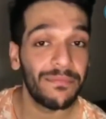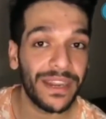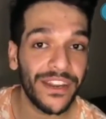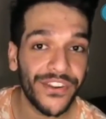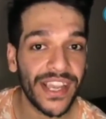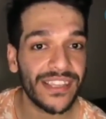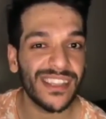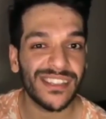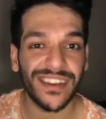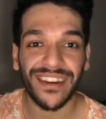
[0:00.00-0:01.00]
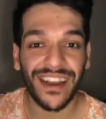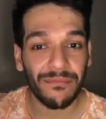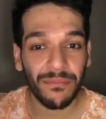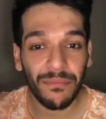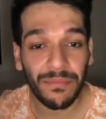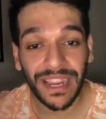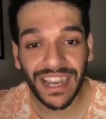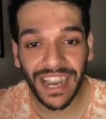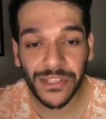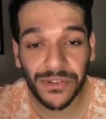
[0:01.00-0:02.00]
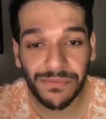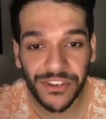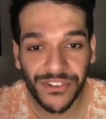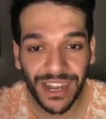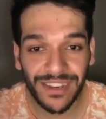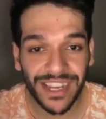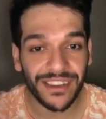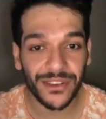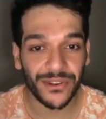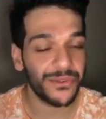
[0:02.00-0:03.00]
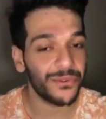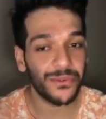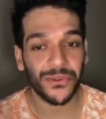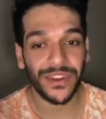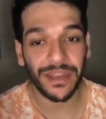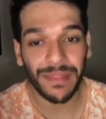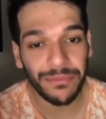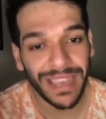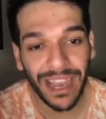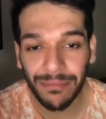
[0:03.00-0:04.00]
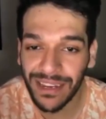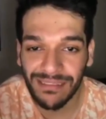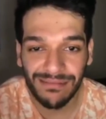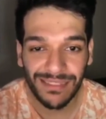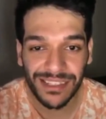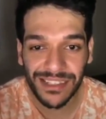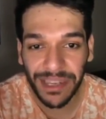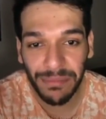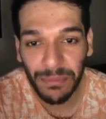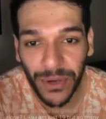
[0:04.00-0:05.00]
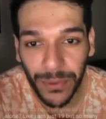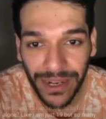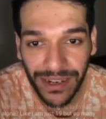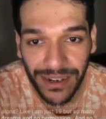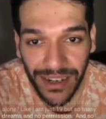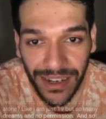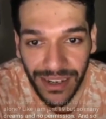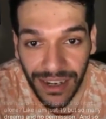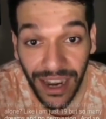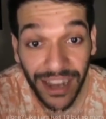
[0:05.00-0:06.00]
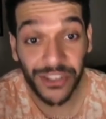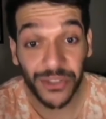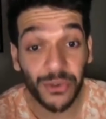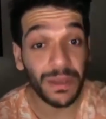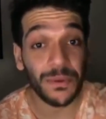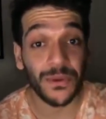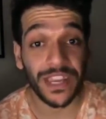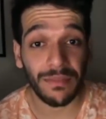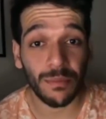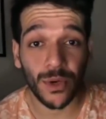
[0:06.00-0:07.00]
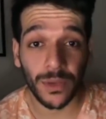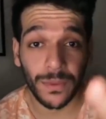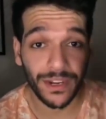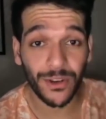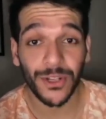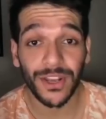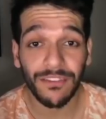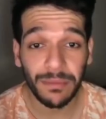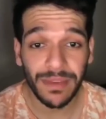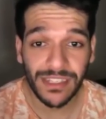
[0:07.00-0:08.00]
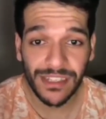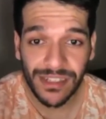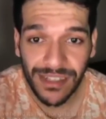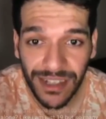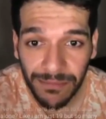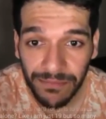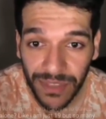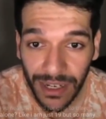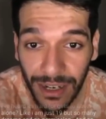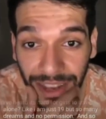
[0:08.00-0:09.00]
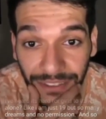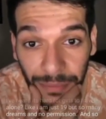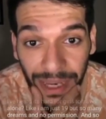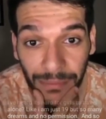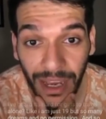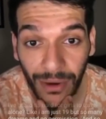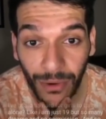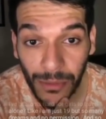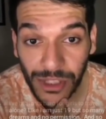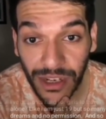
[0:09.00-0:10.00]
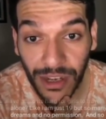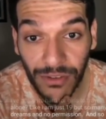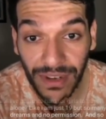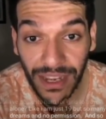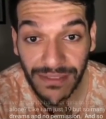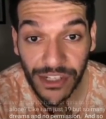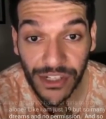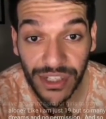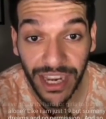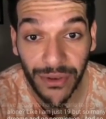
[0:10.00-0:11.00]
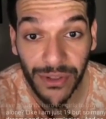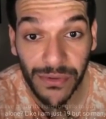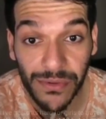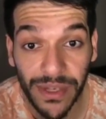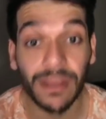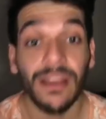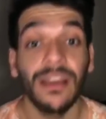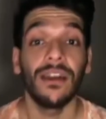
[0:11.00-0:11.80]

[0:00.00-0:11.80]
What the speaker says: Pinterest, Instagram, big guys who have been traveling, who really make me happy. This is keep me motivated. It's you people who keep me motivated. All your lovely messages. 11 p.m. now, almost an hour of live session. Thank you, Sulaiman.